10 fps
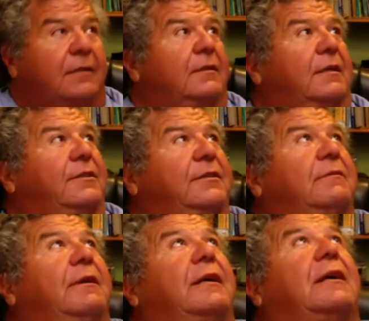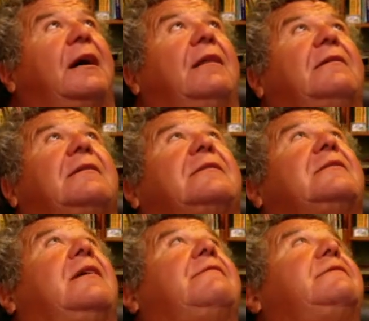Not sure why the color looks
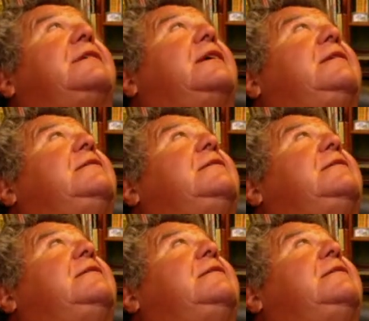off today.